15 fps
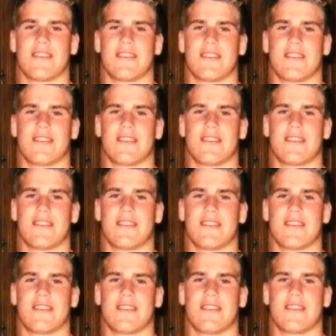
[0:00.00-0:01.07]

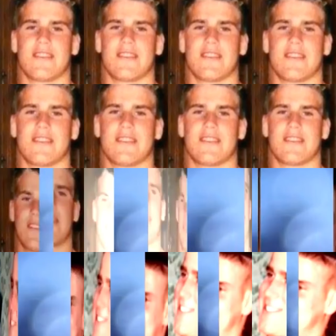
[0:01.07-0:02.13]

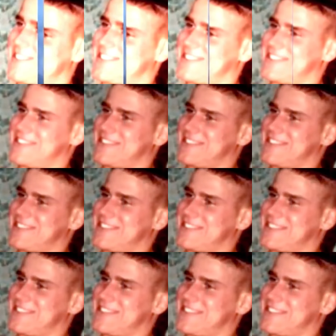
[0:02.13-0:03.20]

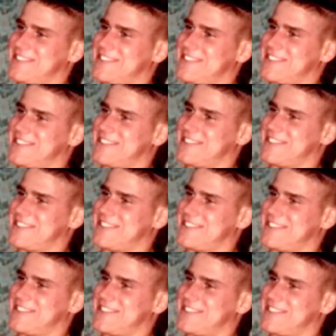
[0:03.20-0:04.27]

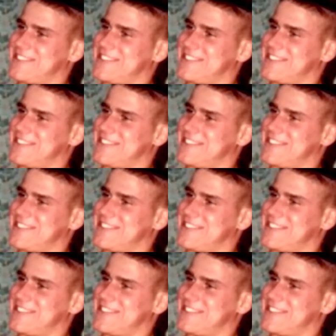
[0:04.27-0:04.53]
No words are spoken by the person on screen.